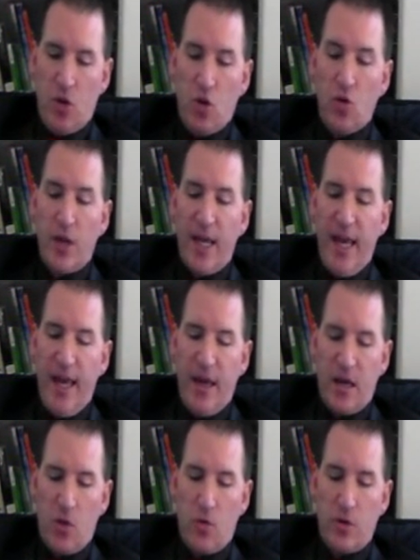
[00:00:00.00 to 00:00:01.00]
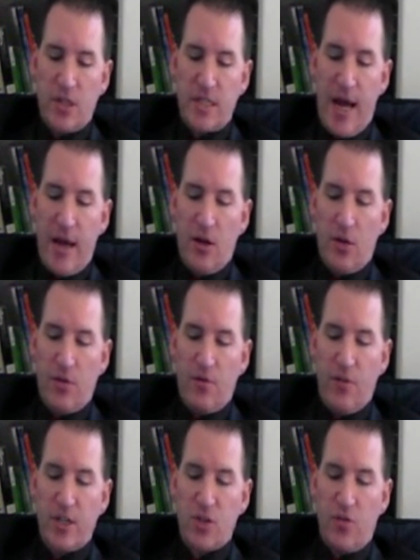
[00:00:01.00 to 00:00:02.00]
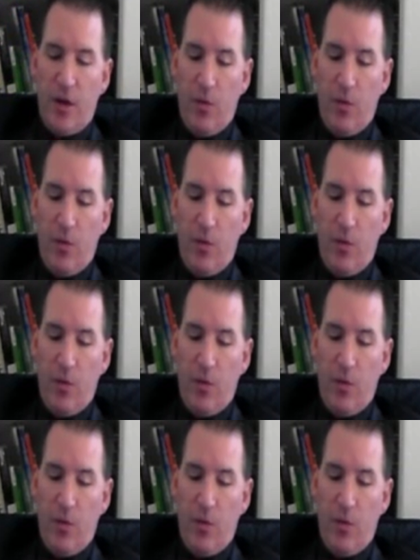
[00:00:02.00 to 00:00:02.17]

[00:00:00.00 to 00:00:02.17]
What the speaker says: the UK had lowered its annual inflation